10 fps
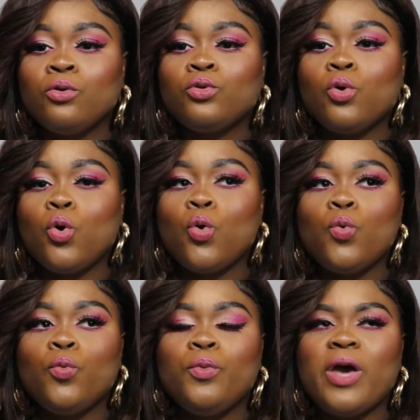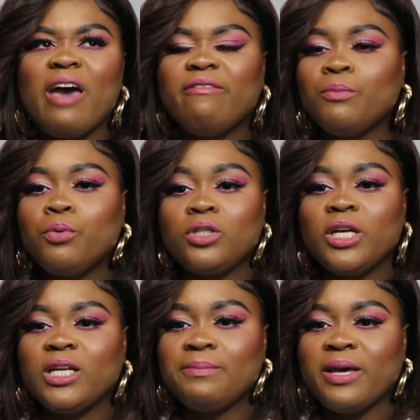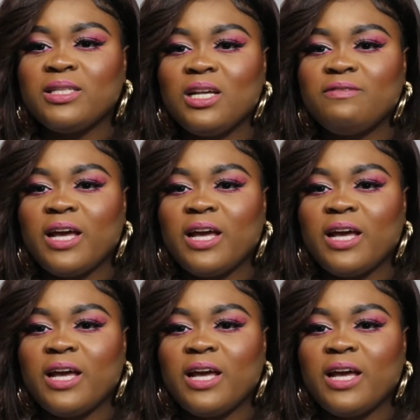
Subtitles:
So having protected myself